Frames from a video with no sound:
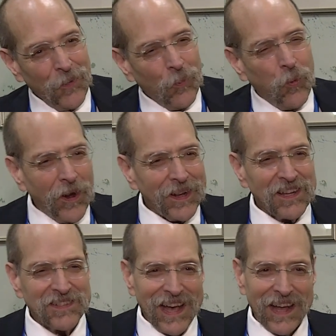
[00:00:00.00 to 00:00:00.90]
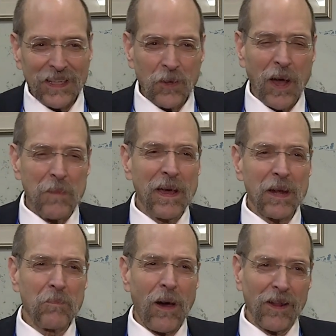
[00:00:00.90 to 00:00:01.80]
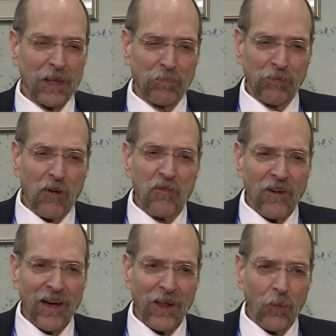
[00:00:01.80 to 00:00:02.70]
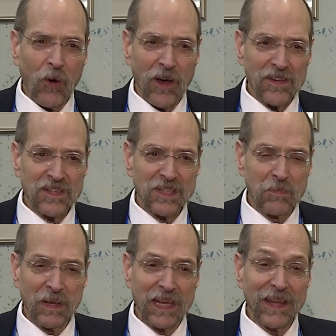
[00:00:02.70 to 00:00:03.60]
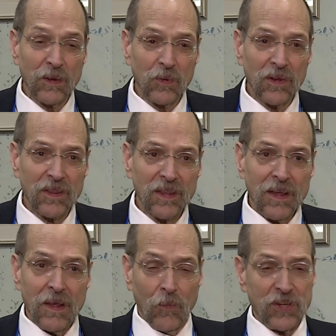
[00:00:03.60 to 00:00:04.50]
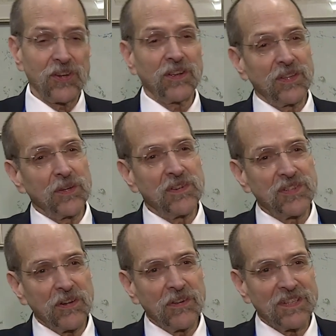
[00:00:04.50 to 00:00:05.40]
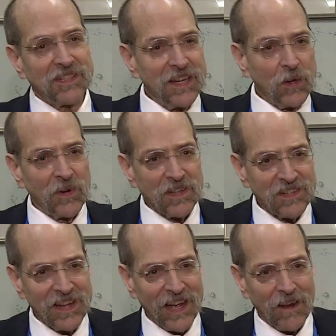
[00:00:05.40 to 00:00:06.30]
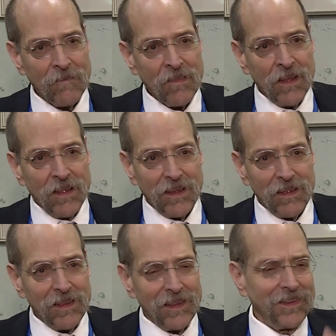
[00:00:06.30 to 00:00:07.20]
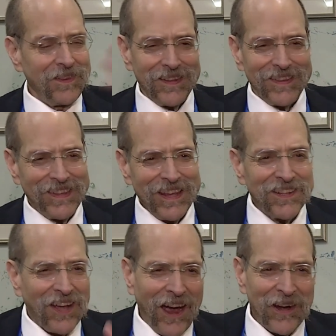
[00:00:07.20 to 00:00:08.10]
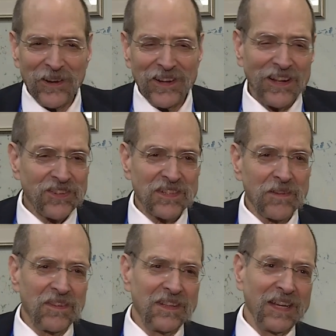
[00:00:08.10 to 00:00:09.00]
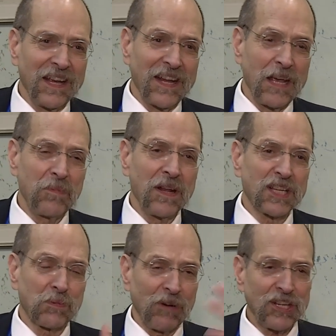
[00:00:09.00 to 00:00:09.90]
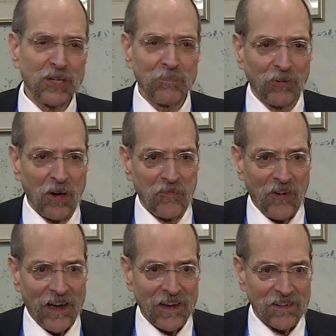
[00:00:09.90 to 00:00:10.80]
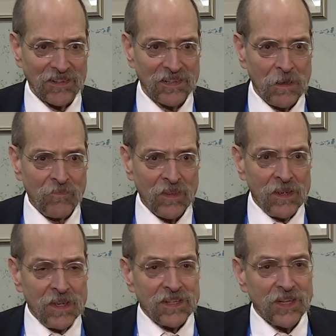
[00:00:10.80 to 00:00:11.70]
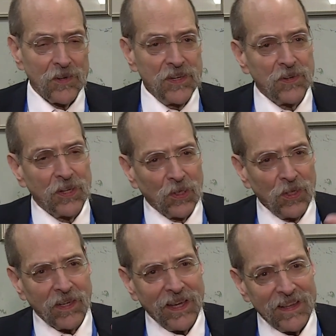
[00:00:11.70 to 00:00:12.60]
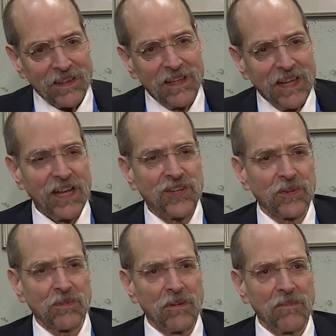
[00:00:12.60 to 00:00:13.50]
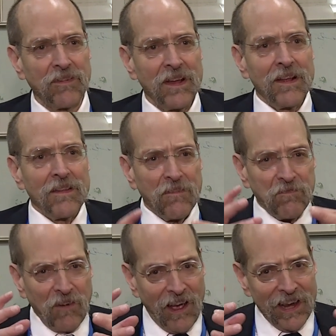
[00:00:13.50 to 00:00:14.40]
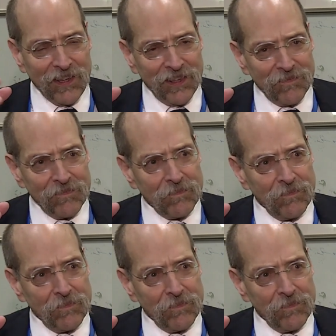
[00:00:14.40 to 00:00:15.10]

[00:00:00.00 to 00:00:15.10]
what exactly my metabolic profile was to begin with? What you can do is you can sequence now the entirety, not just of the DNA, but expression profiles. So you could look at the nature of the fine